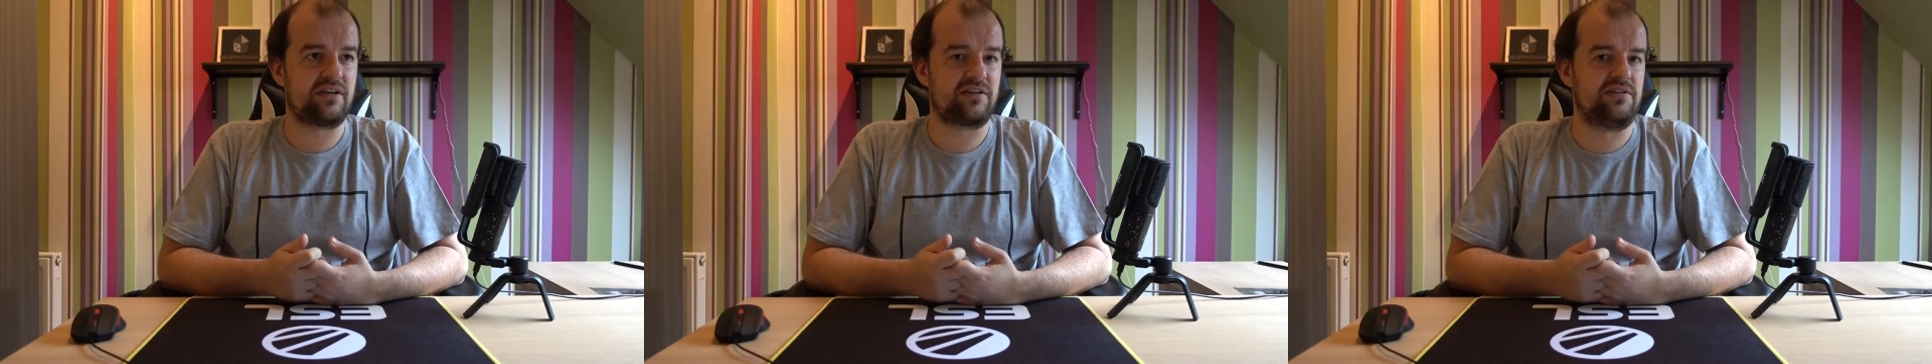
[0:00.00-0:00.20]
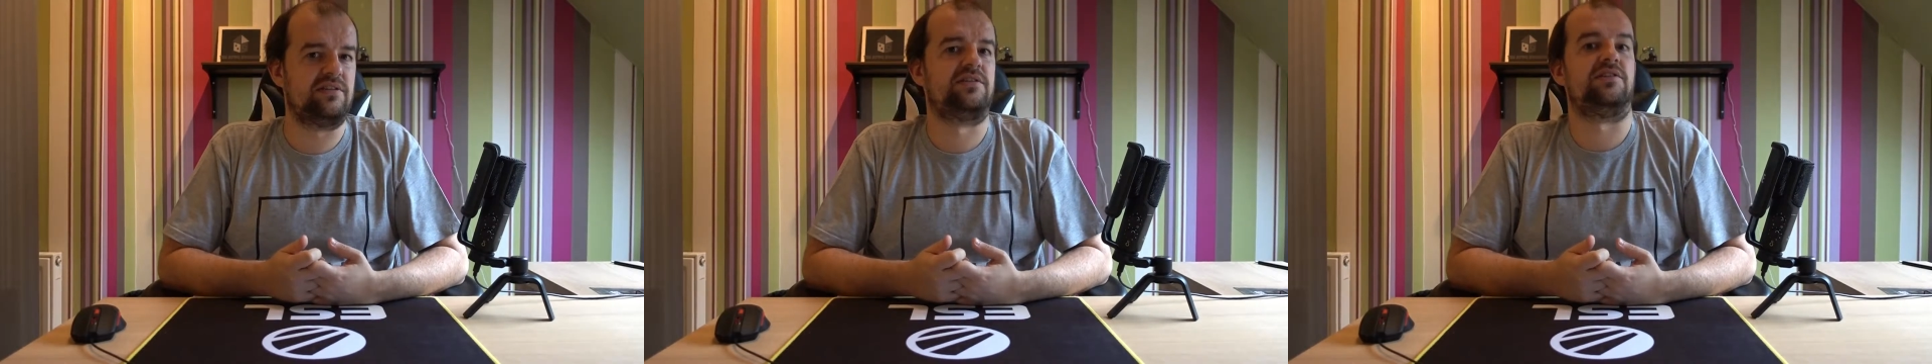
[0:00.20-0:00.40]

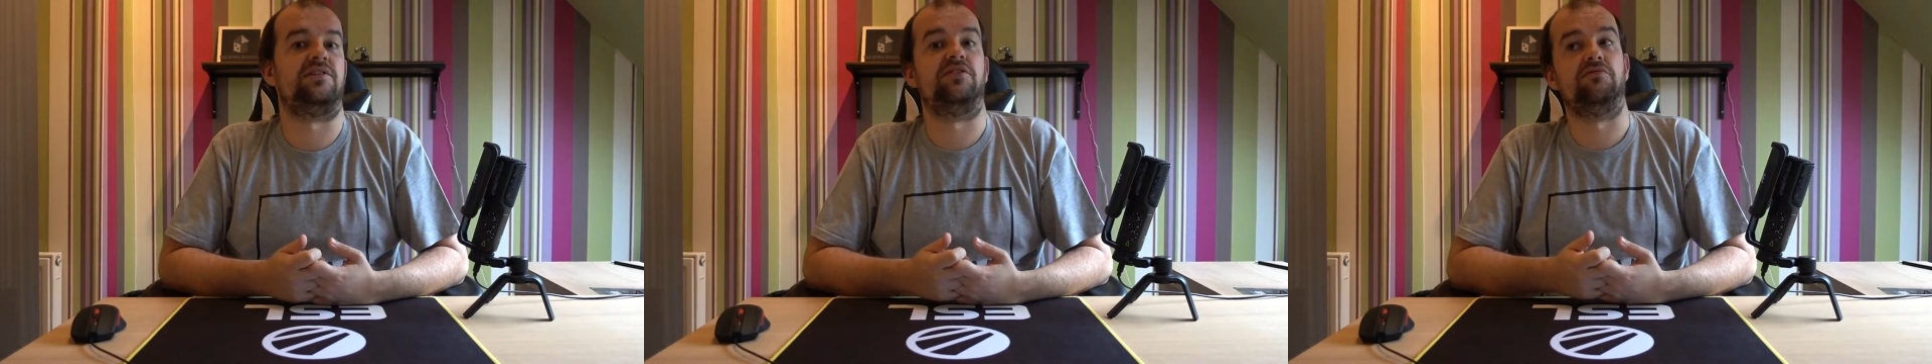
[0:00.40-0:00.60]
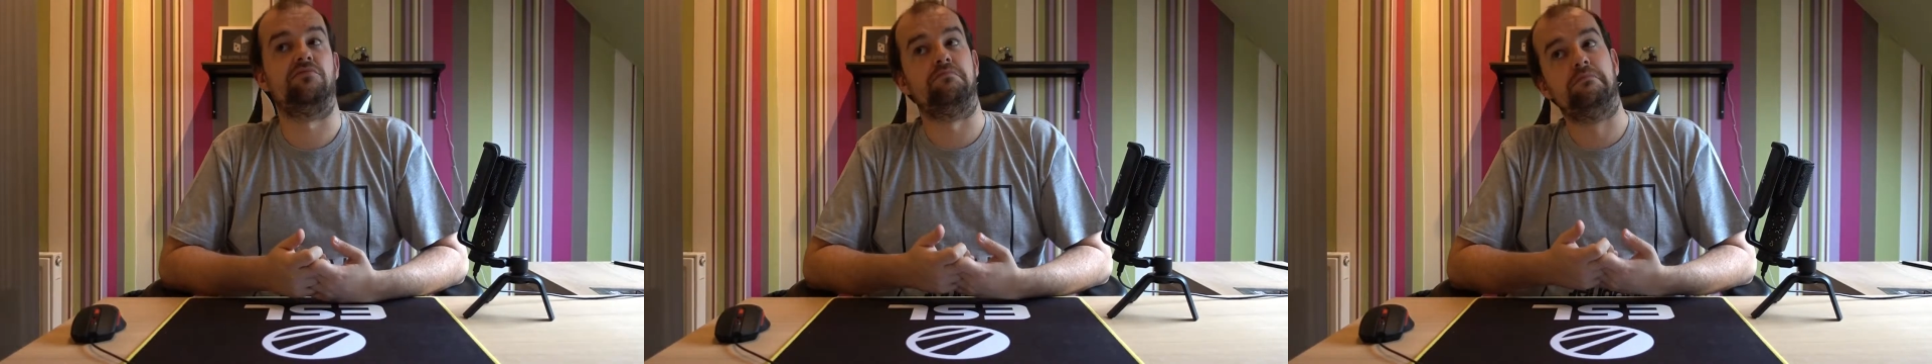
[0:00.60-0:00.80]

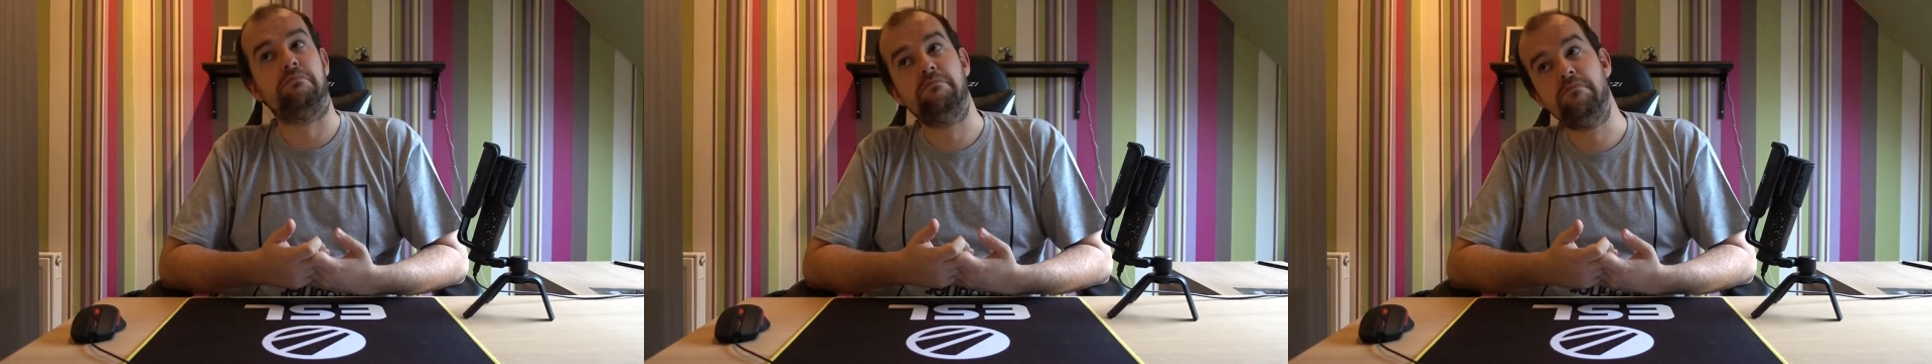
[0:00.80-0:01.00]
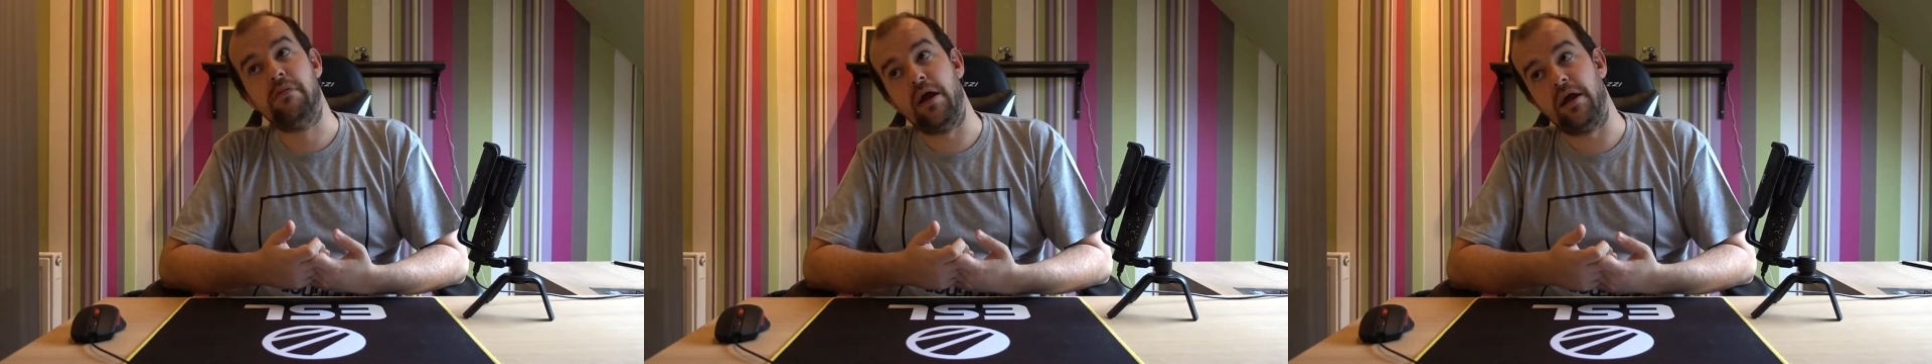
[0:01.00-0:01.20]
consider
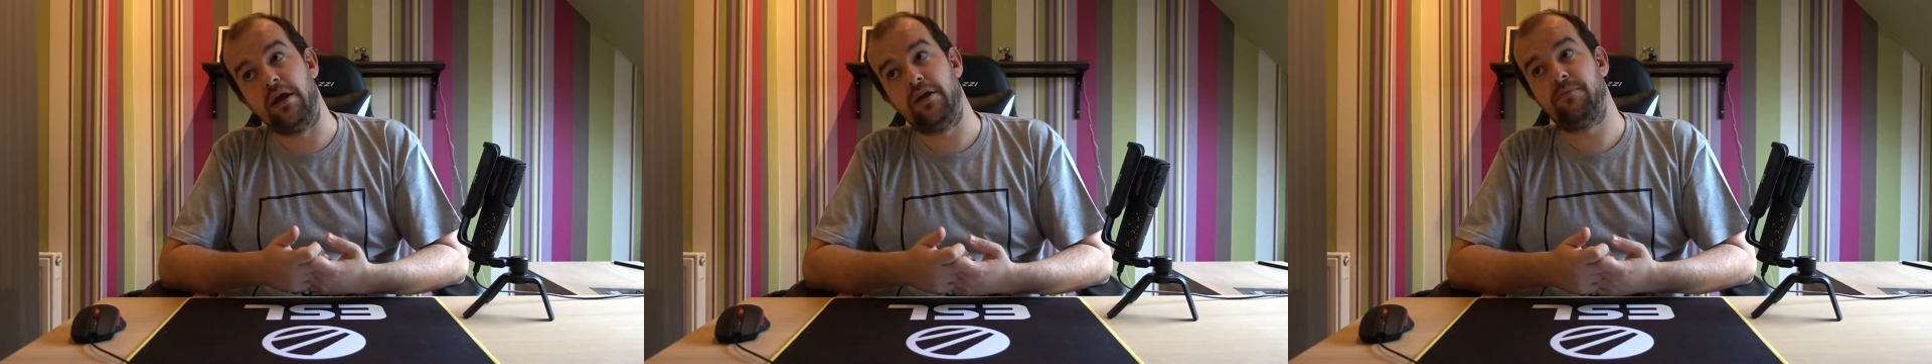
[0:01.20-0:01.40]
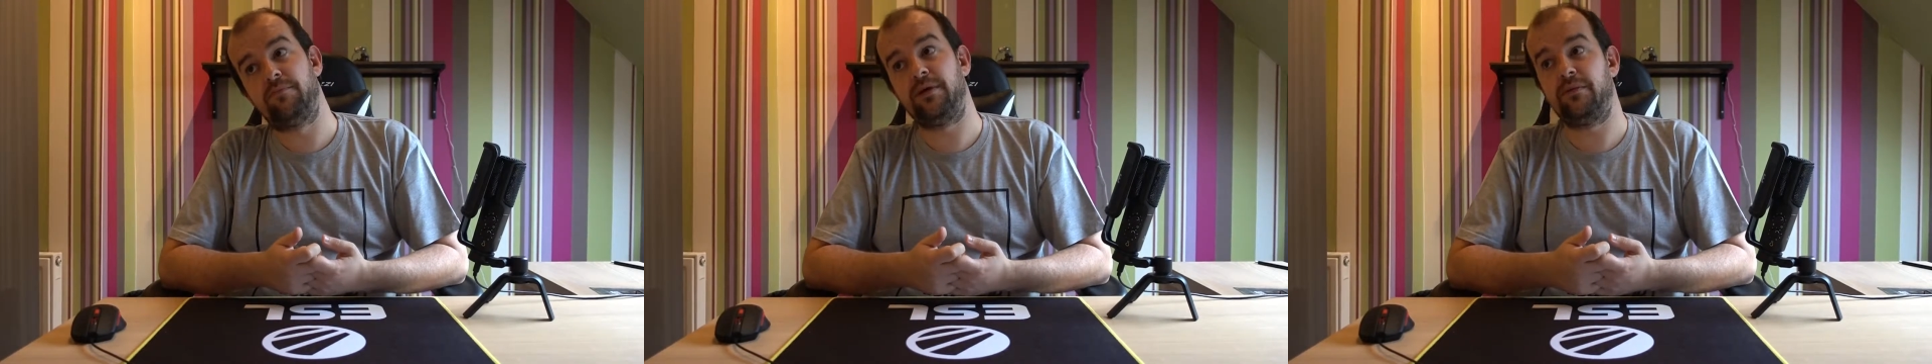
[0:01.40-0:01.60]

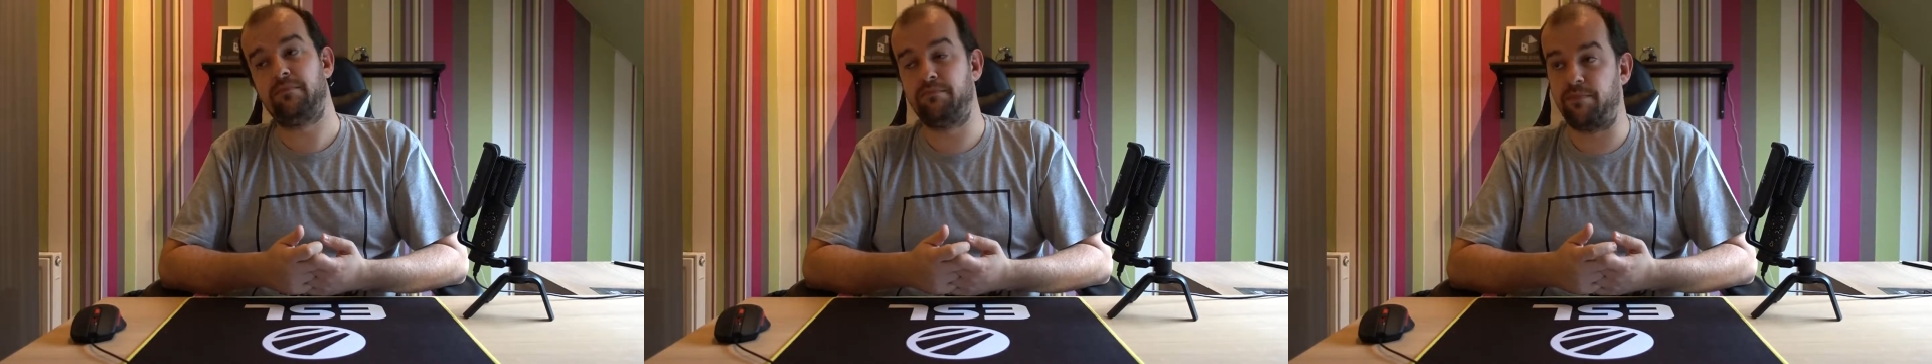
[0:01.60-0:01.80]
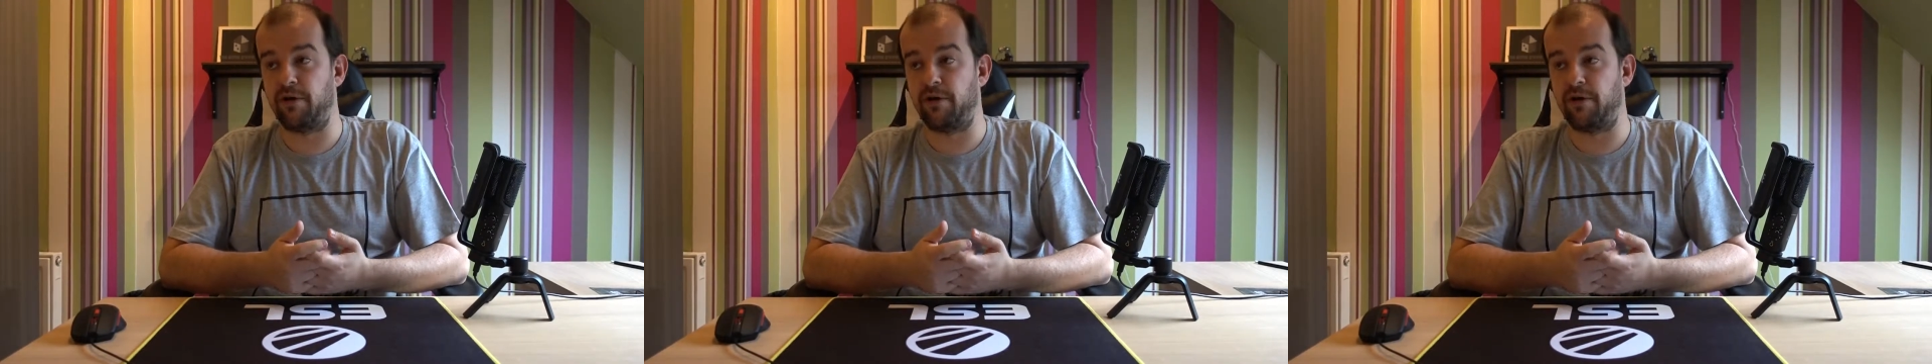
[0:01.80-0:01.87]
maybe